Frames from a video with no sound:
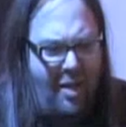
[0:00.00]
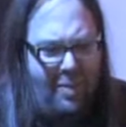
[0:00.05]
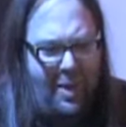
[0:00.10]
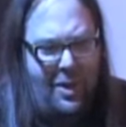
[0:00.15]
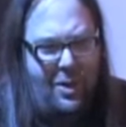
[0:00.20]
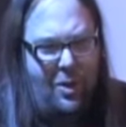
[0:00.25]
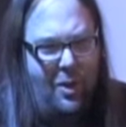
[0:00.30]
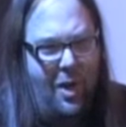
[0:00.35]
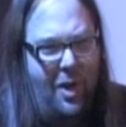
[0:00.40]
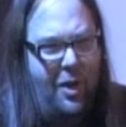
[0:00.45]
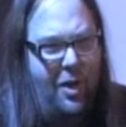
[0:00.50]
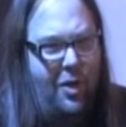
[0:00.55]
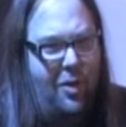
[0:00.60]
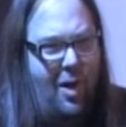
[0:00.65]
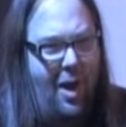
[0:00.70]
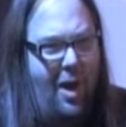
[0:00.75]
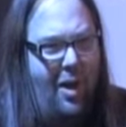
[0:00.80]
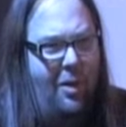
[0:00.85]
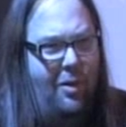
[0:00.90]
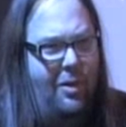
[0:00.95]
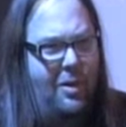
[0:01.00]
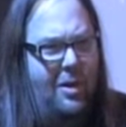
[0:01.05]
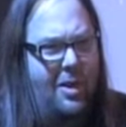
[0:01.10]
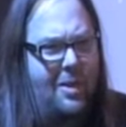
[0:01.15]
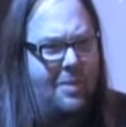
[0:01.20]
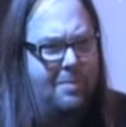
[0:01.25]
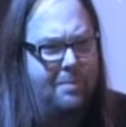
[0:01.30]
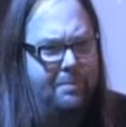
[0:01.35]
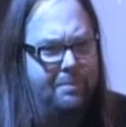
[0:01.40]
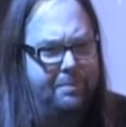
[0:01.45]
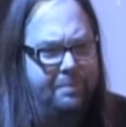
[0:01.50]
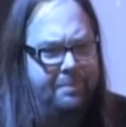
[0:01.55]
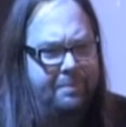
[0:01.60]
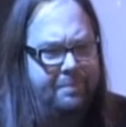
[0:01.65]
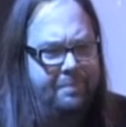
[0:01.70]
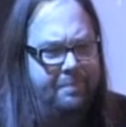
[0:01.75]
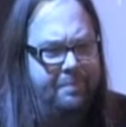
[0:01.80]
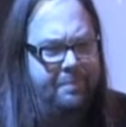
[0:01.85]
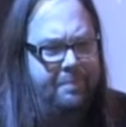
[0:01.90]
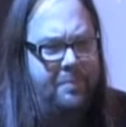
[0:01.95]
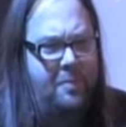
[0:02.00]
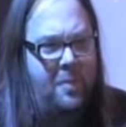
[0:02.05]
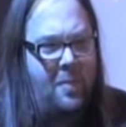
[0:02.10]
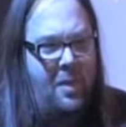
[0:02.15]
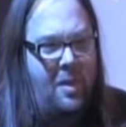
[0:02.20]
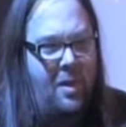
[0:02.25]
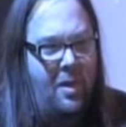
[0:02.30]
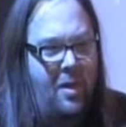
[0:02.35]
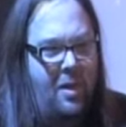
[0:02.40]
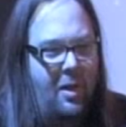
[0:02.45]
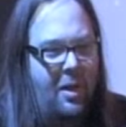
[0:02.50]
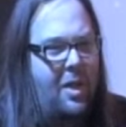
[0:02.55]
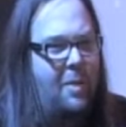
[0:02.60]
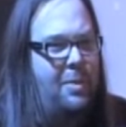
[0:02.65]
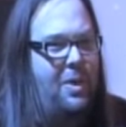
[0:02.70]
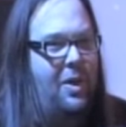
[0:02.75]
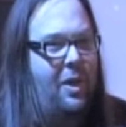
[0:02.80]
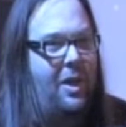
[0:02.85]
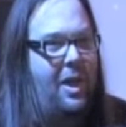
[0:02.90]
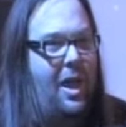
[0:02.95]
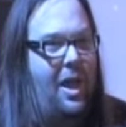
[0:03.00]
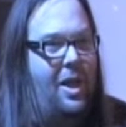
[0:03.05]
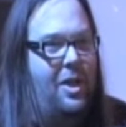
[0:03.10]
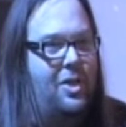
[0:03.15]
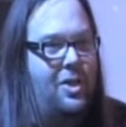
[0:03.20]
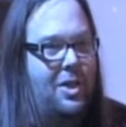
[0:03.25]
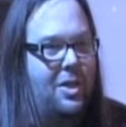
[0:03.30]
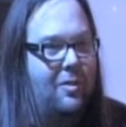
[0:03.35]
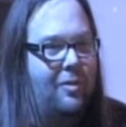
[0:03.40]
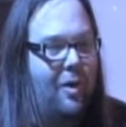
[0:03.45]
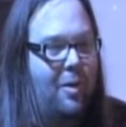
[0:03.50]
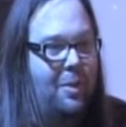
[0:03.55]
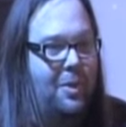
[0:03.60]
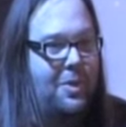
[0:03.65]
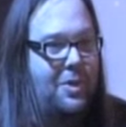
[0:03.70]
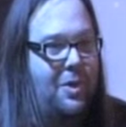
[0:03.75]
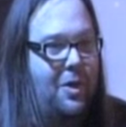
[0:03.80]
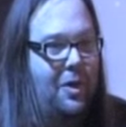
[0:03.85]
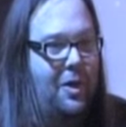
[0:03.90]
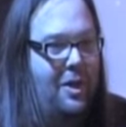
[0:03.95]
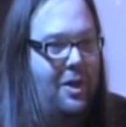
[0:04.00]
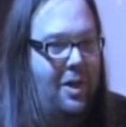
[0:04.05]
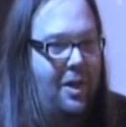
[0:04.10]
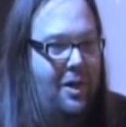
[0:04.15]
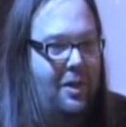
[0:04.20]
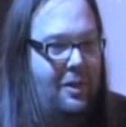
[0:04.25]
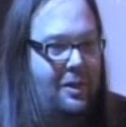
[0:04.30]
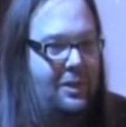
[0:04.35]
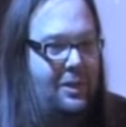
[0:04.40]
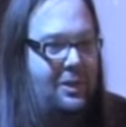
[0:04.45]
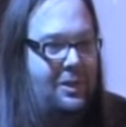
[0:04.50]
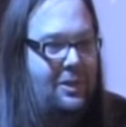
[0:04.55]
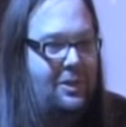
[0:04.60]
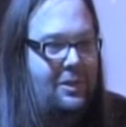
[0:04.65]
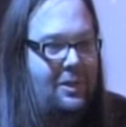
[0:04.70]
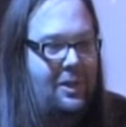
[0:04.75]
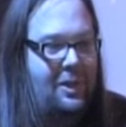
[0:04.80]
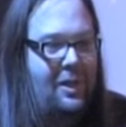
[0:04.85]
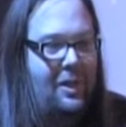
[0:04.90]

I've been doing underground um, communications for almost 30 years.